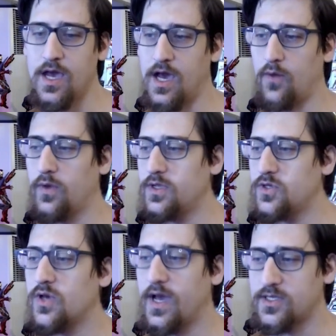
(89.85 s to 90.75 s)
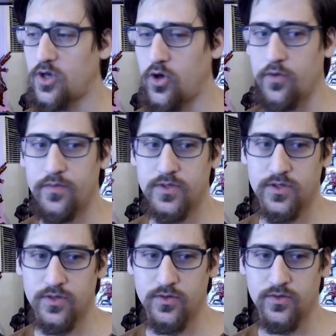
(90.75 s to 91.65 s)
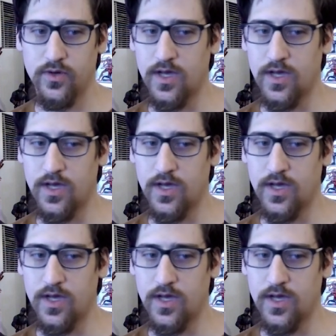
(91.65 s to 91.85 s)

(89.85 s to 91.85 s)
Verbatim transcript: uh, what did you guys hope to